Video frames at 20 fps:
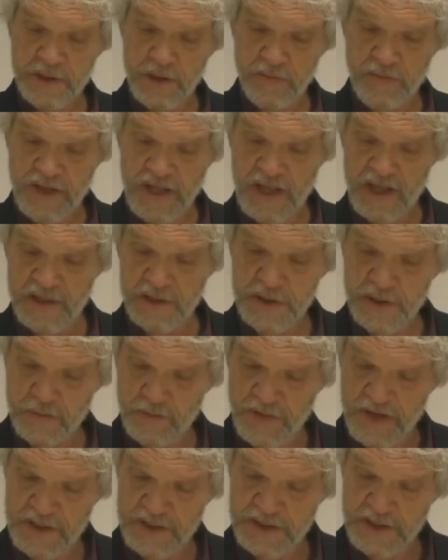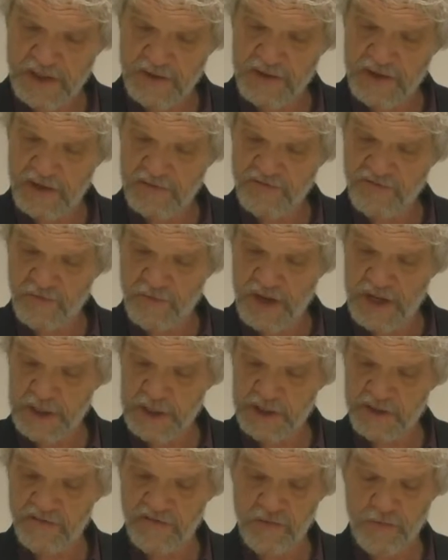could be answered based on the
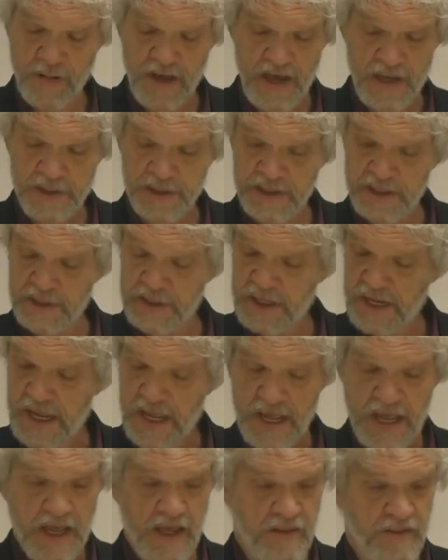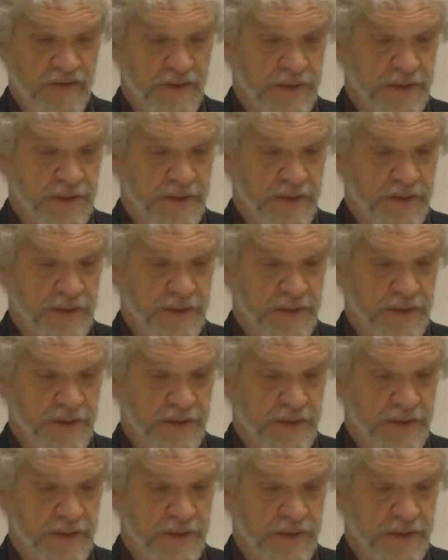information of the passage? And